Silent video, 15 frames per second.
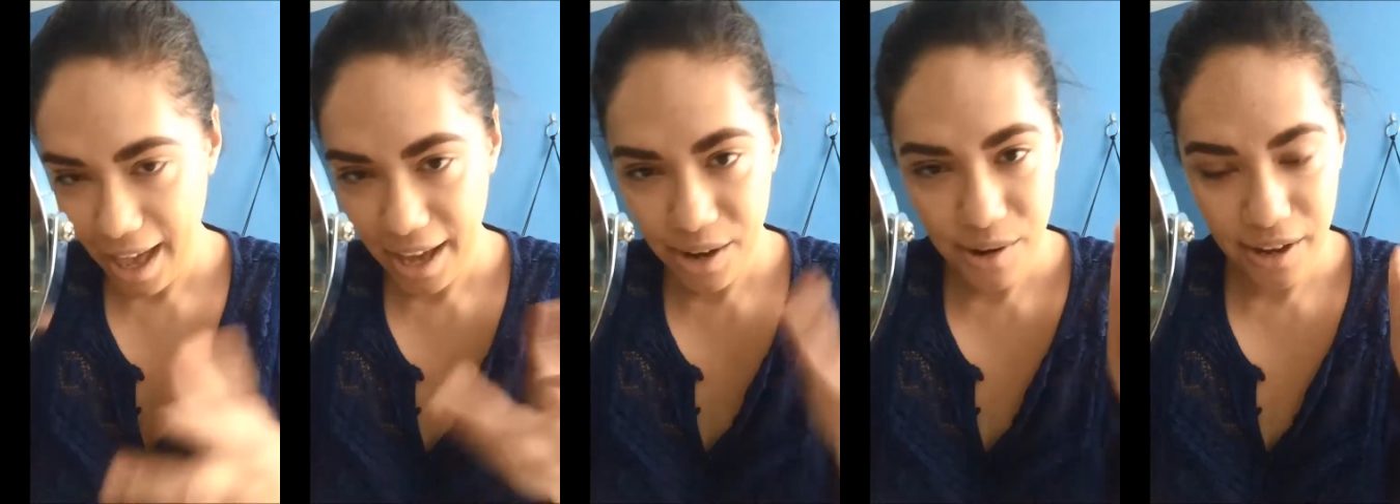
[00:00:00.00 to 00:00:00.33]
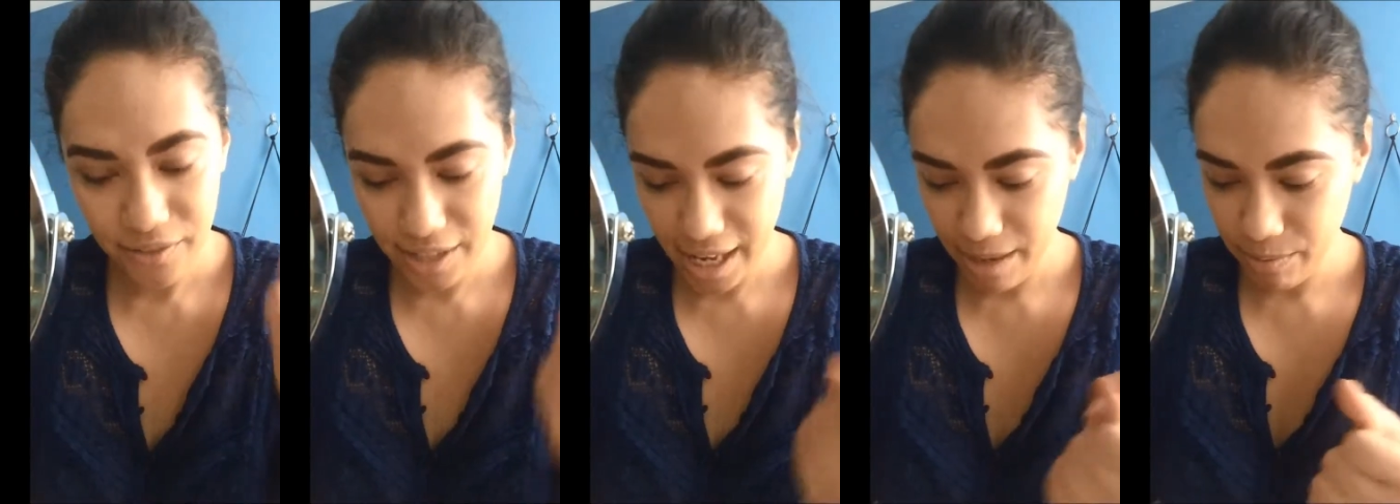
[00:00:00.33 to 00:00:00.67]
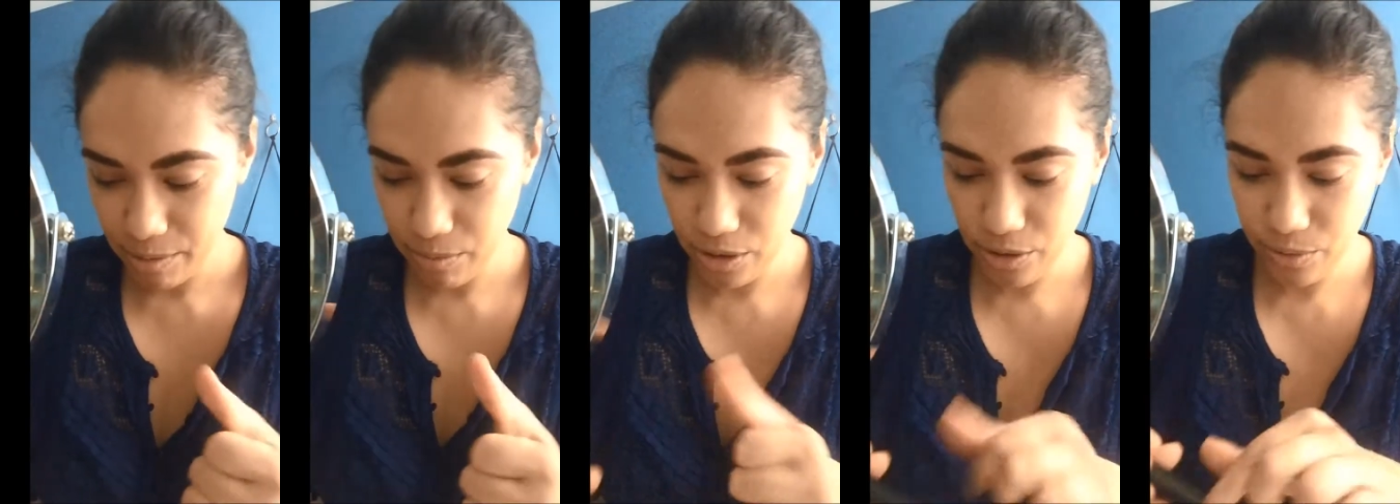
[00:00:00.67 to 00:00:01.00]
I don't have time
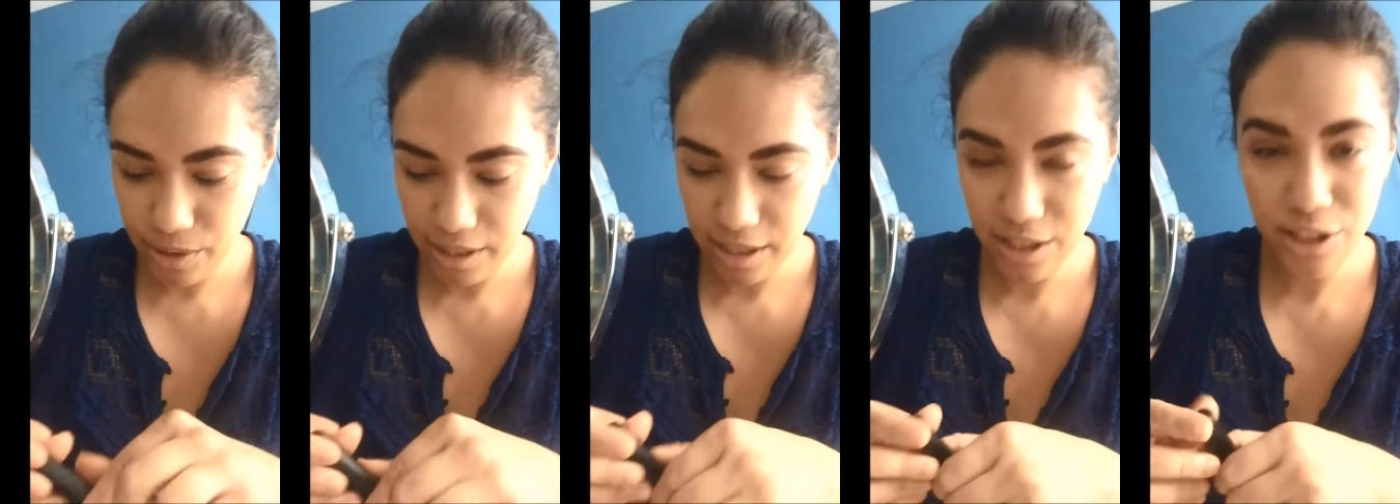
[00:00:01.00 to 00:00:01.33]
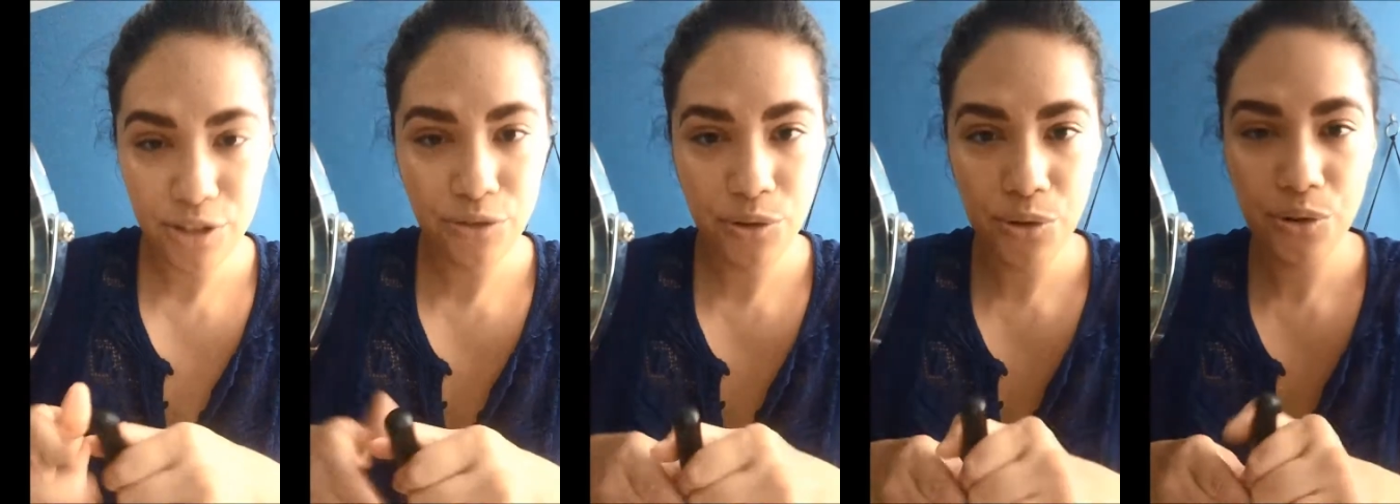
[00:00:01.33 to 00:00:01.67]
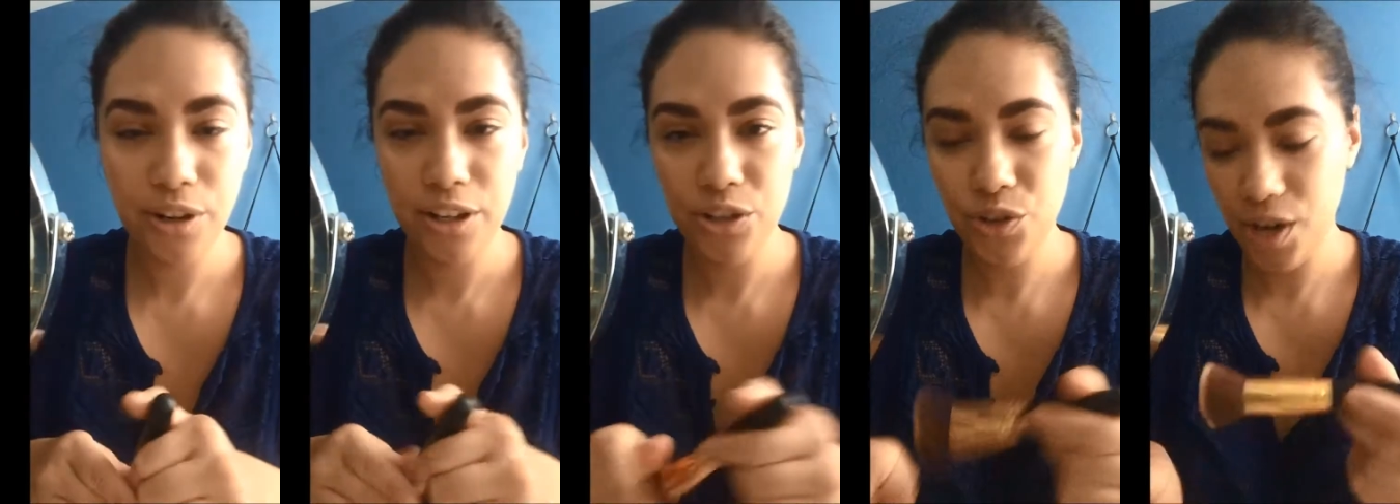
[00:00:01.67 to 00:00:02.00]
to be going into
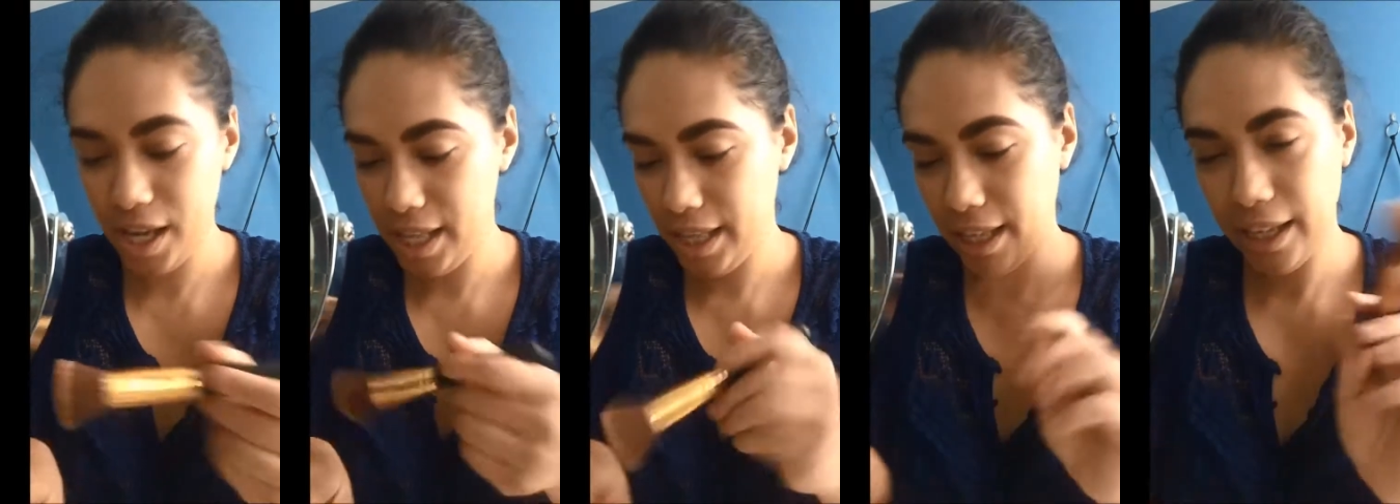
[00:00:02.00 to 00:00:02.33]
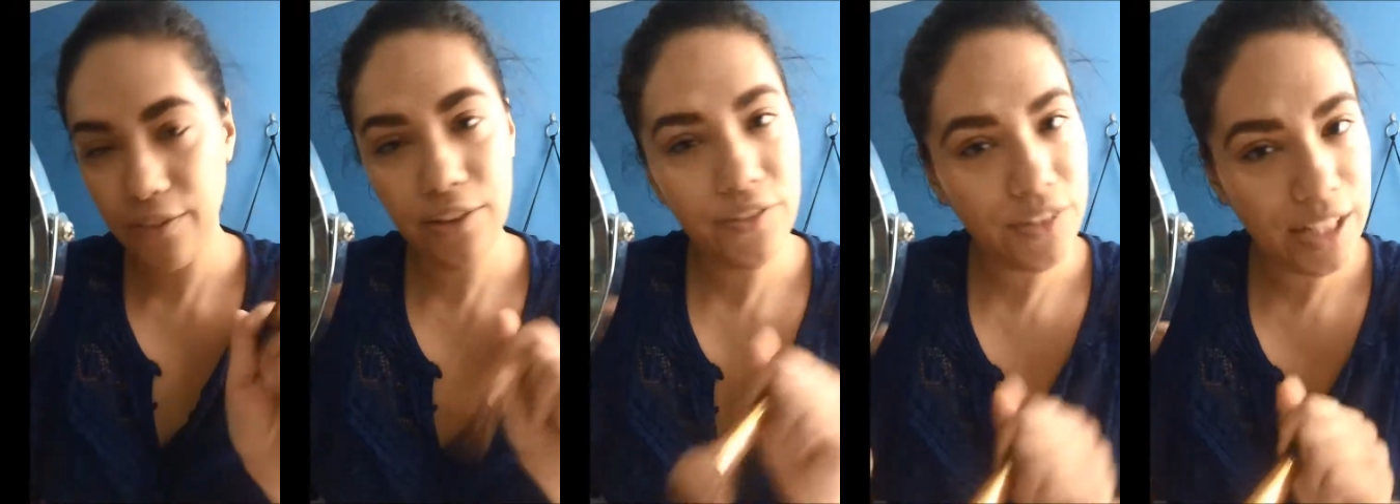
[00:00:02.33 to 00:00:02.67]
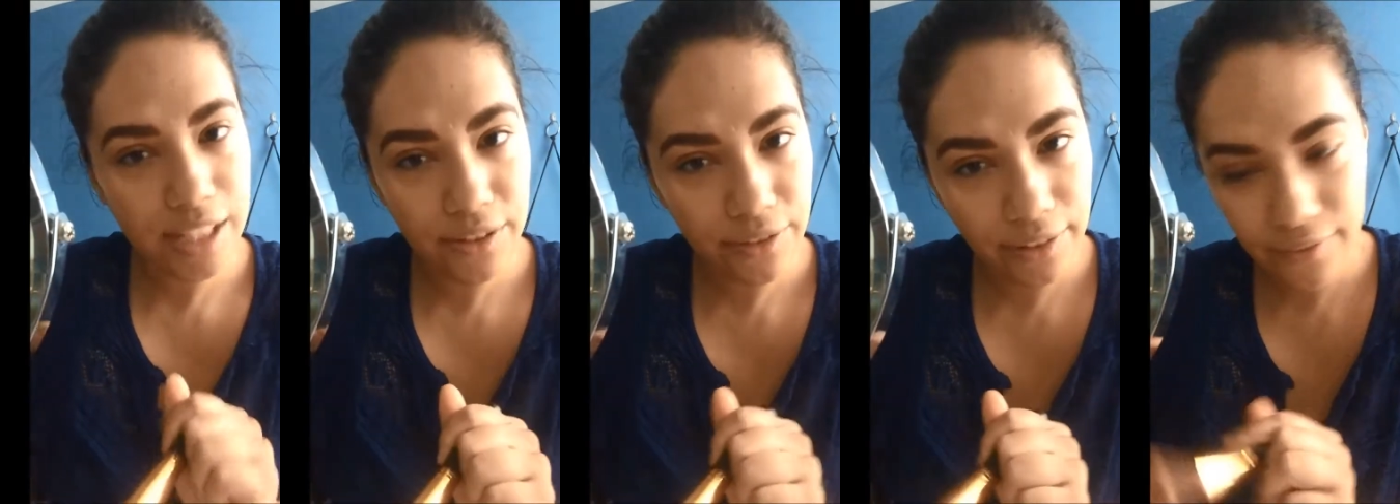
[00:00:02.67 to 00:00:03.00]
Sephora and trying like
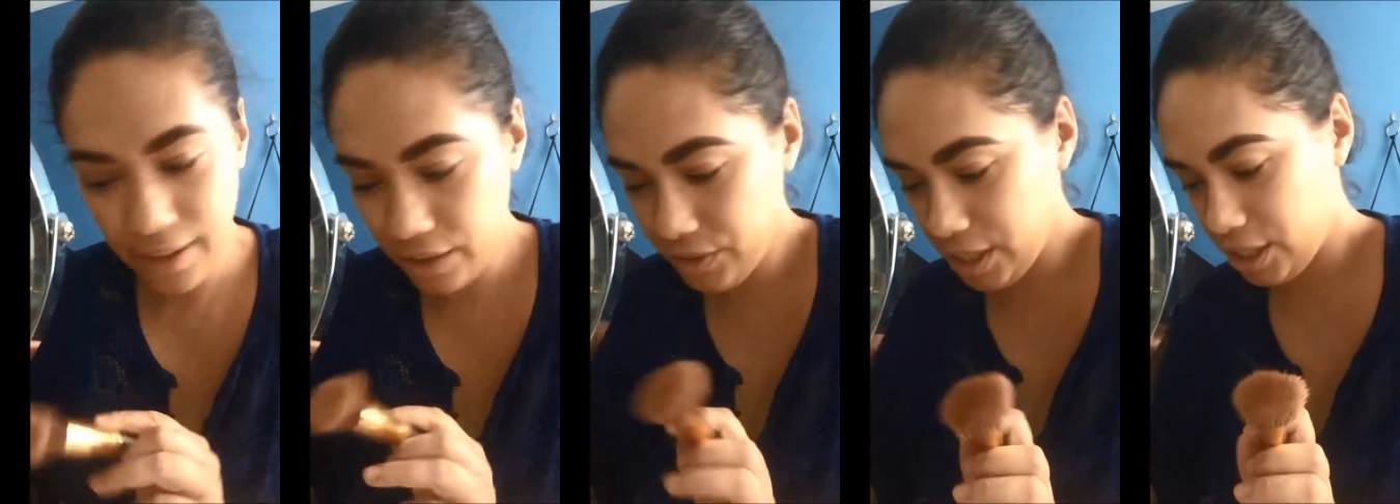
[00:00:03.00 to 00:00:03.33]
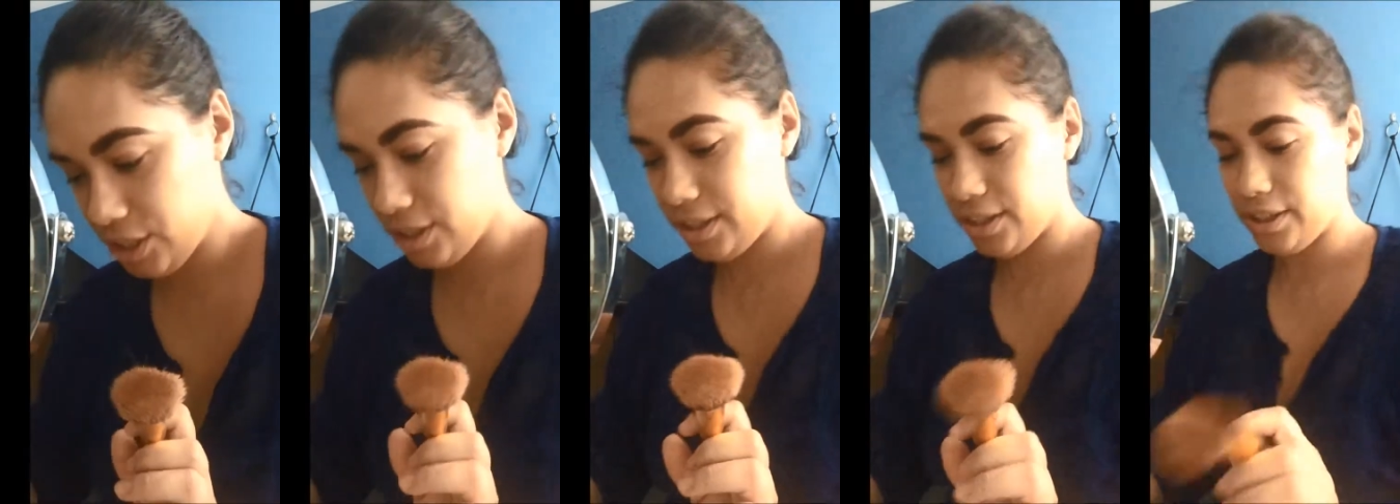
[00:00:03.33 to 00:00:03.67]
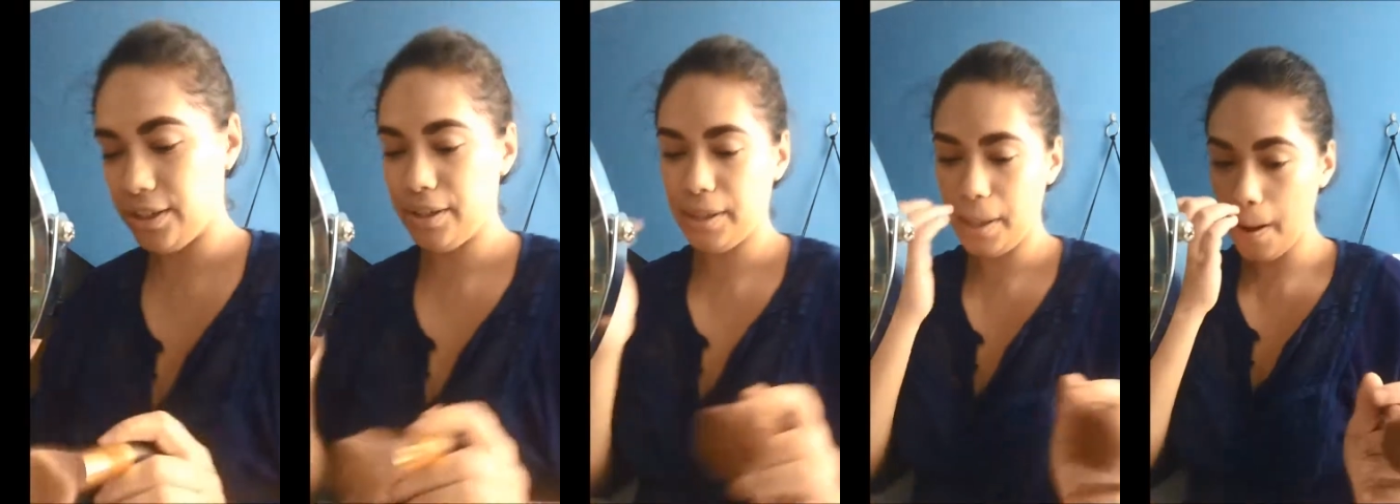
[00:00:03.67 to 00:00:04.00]
50 different foundations
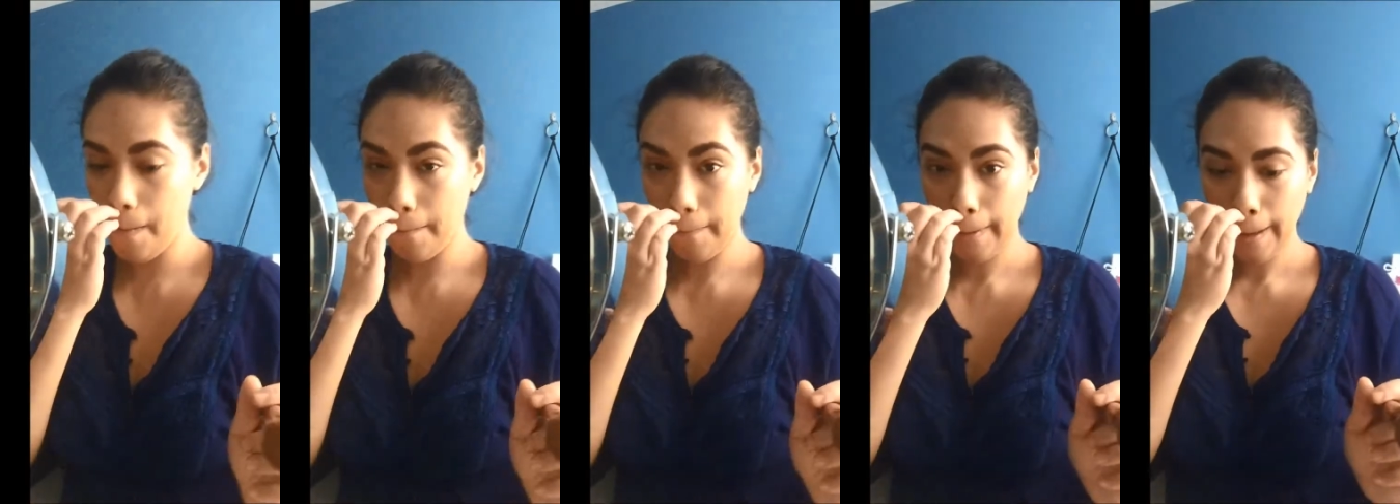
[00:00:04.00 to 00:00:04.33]
on. No.